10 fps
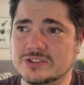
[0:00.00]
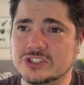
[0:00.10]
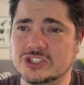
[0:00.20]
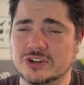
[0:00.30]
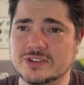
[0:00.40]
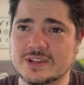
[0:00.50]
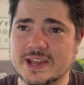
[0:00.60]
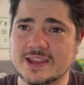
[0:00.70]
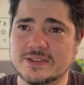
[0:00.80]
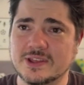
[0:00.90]
certain
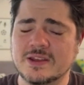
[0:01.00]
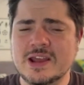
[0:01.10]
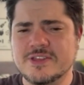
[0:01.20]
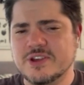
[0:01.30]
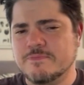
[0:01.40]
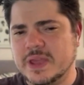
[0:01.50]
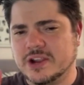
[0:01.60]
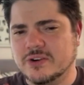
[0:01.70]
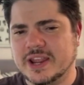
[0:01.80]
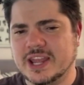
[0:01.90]
like the
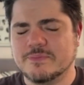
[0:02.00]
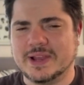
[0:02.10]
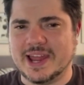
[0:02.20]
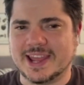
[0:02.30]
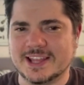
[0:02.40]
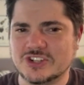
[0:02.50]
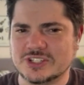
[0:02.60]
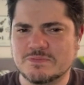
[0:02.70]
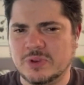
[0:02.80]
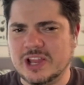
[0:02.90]
bickering, but like it's
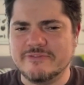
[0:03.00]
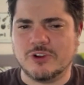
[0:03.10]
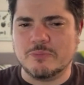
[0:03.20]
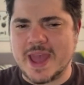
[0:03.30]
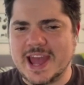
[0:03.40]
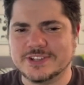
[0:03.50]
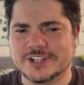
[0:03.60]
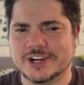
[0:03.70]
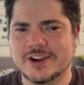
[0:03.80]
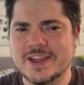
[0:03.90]
just playful
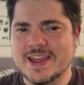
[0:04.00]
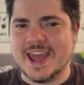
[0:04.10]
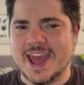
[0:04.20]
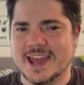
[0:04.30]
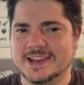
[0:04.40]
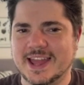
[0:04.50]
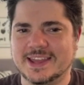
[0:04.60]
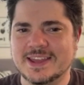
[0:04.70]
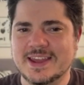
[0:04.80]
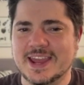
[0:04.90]
banter, and
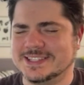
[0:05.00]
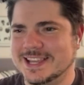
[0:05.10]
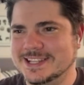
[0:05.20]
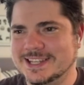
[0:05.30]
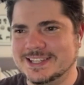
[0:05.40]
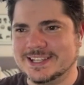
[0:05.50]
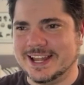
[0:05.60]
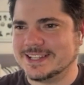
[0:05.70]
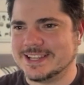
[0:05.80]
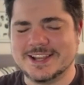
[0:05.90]
like it's easy to
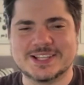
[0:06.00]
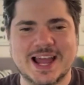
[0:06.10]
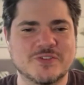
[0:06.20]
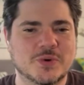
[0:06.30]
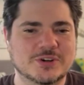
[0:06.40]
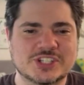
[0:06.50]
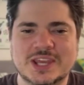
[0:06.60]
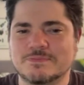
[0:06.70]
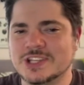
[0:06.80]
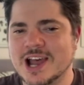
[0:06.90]
like set us off, and we'll just
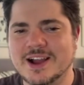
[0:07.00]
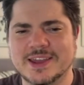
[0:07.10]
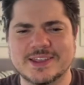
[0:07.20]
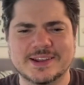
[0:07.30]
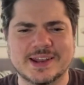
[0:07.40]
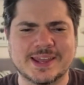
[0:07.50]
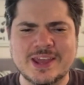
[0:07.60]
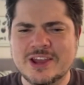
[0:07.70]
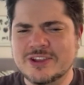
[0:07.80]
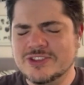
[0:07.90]
keep talking and like
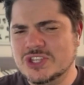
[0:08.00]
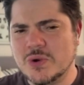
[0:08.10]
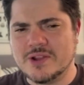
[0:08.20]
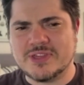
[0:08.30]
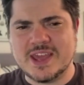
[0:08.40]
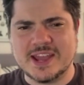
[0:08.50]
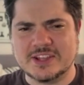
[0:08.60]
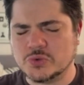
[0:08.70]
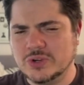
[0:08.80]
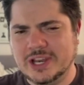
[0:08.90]
do our thing, and
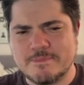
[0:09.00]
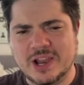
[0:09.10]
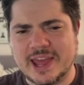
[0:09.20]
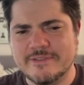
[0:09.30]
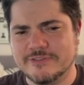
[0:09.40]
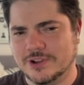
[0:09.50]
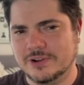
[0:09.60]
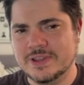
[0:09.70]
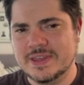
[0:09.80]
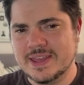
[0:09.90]
it's really
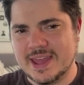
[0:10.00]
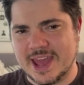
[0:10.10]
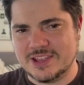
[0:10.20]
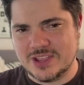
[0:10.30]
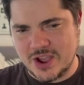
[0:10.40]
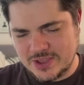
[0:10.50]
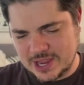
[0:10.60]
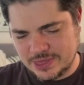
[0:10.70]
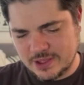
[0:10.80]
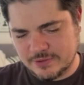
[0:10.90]
playful. And you
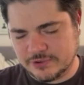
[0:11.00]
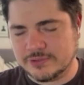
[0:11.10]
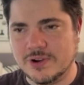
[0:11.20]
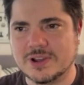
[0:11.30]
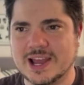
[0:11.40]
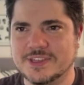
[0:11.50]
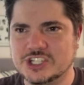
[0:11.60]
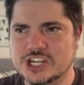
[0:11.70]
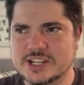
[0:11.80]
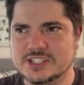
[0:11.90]
get the fofoca, the
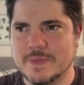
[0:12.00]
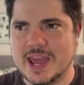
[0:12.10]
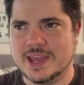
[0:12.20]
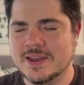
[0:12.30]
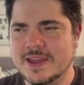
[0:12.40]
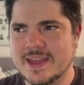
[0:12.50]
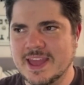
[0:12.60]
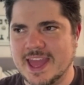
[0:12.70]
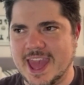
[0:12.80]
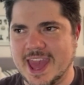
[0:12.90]
chisme,
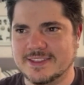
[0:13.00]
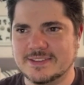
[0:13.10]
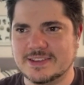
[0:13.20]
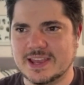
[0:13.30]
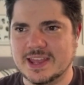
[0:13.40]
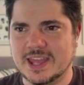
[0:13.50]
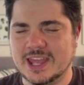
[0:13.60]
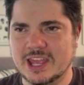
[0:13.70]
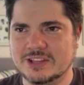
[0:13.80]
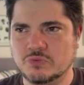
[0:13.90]
and
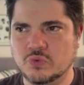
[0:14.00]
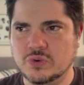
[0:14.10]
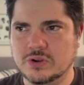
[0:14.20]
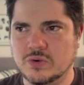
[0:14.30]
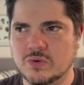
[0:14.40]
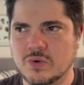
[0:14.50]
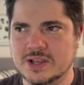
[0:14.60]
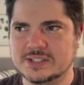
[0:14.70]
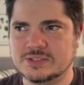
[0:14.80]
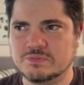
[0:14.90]
it
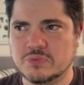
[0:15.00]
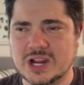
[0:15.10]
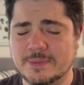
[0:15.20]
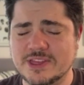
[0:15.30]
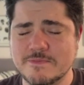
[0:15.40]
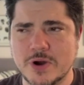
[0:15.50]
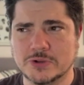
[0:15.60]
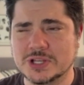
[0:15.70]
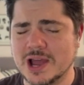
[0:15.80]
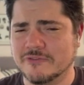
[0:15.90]
was probably the
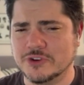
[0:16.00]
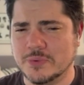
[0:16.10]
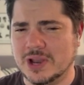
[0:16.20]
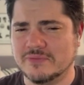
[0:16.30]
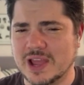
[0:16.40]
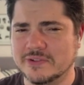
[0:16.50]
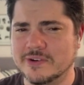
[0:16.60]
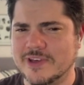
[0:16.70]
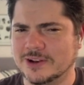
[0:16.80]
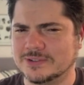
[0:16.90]
most comfortable I've ever
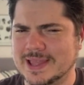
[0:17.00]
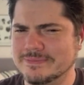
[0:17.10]
felt